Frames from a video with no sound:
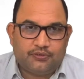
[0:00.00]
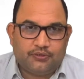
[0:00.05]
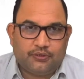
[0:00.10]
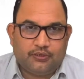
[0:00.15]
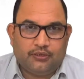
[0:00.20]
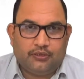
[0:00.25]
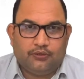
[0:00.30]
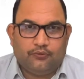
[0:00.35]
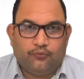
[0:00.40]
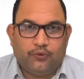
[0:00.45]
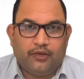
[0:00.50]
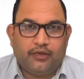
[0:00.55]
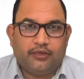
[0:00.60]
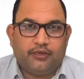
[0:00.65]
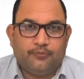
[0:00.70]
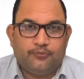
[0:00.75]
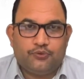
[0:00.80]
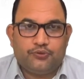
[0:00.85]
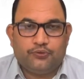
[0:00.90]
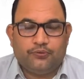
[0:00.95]

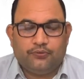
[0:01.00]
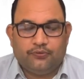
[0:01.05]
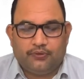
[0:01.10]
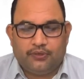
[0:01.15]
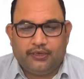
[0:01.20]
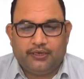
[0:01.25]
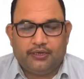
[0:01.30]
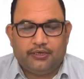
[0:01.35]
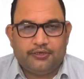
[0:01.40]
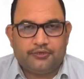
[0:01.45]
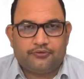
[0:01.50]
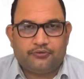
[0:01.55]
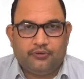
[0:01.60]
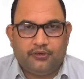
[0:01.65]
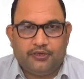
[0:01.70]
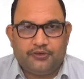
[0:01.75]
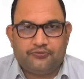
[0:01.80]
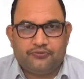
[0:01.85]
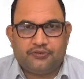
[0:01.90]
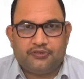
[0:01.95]
welcome to English
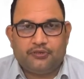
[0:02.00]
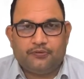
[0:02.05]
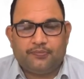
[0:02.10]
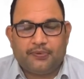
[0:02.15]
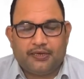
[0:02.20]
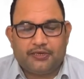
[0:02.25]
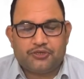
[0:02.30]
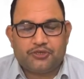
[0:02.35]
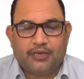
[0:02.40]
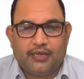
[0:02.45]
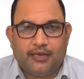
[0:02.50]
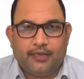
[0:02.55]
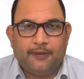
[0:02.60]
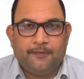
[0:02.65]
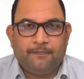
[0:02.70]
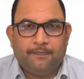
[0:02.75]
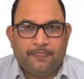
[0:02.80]
Literature Pathshala.